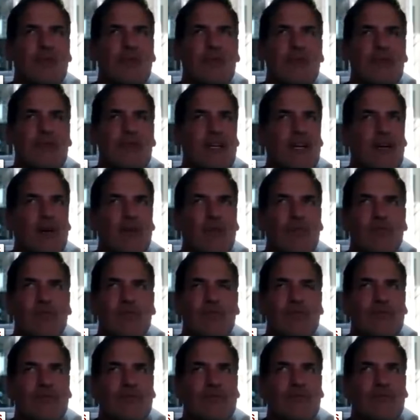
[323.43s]
You know,
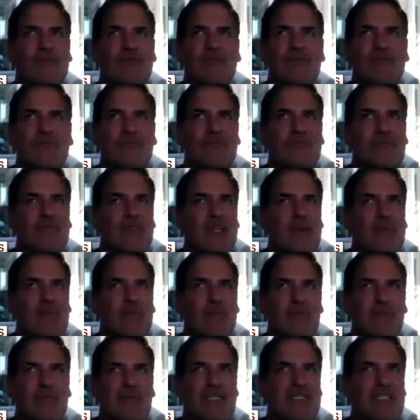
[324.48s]

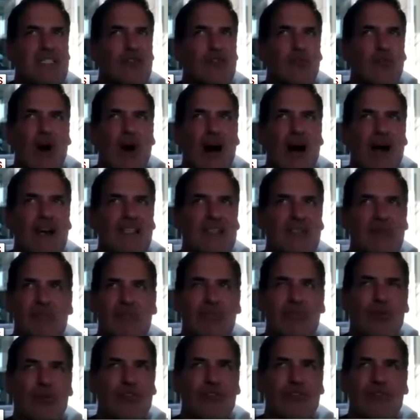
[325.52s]
business walks and
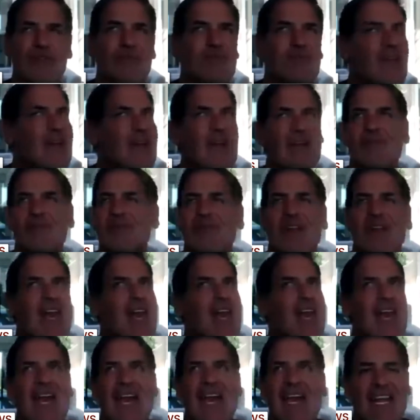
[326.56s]

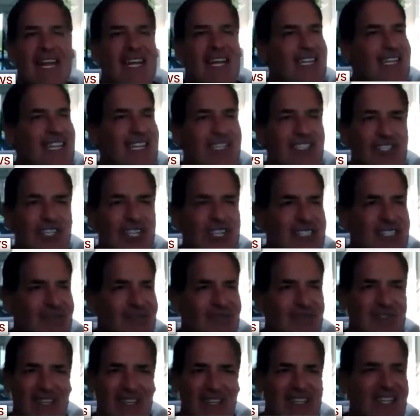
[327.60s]
it's just,
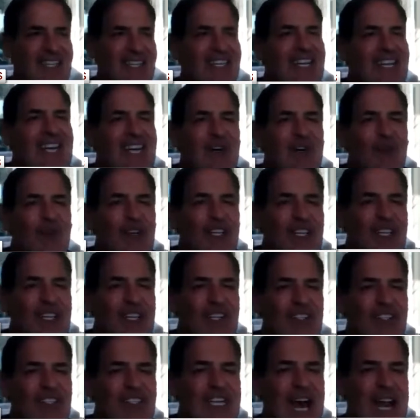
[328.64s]

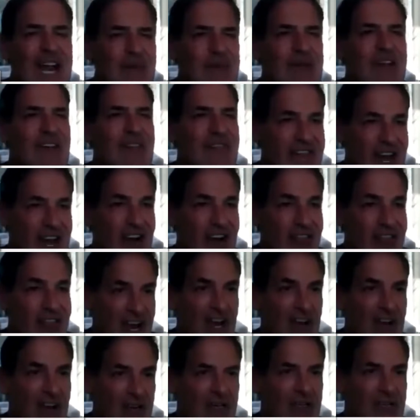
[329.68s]
there's got to be a
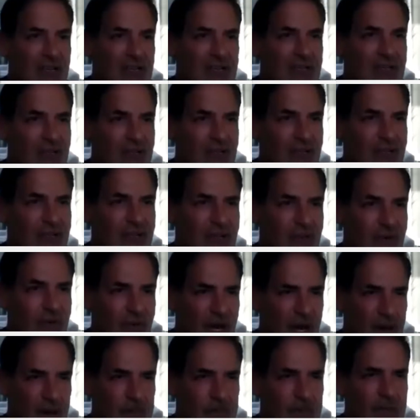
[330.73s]
there,
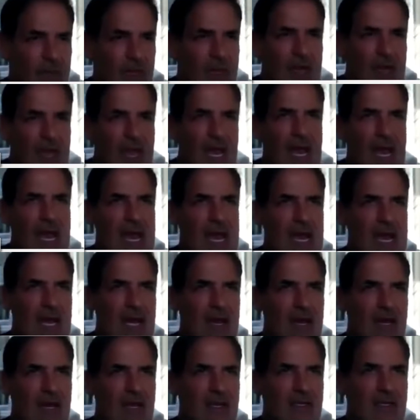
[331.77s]
right?
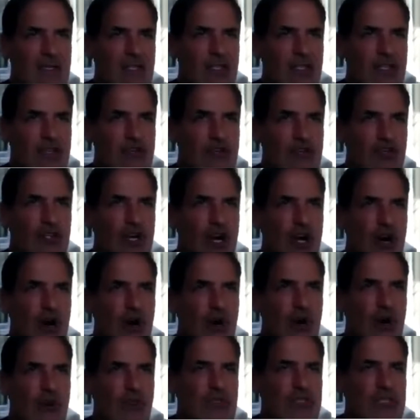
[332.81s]
And you can
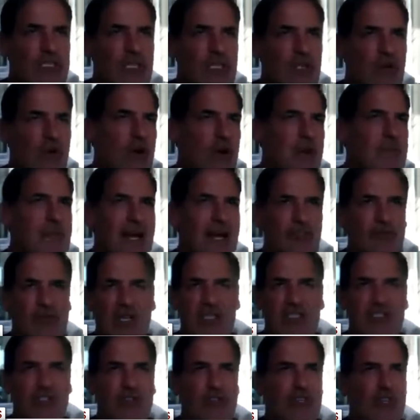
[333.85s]
go to
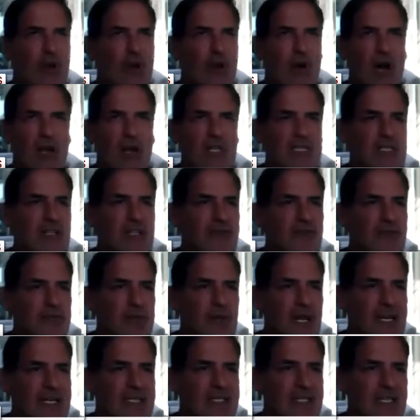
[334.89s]
Coinmetrics, you can go to all these different
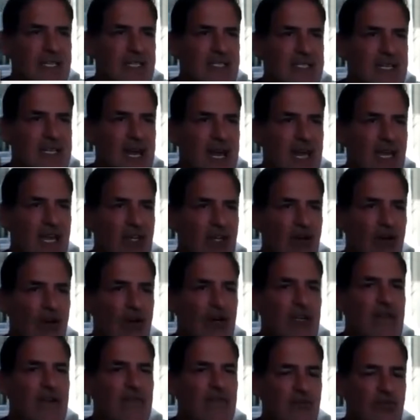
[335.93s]
places and
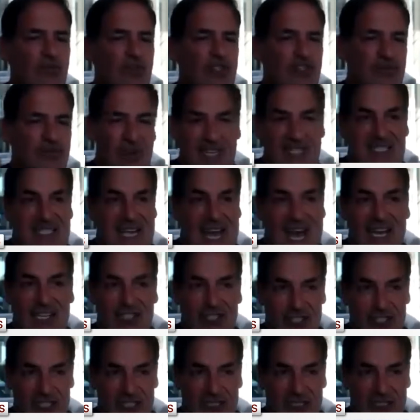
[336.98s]
look for
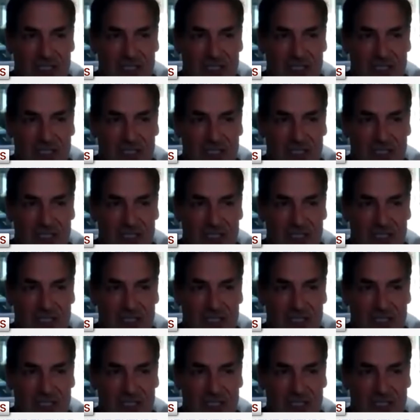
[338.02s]
transactions.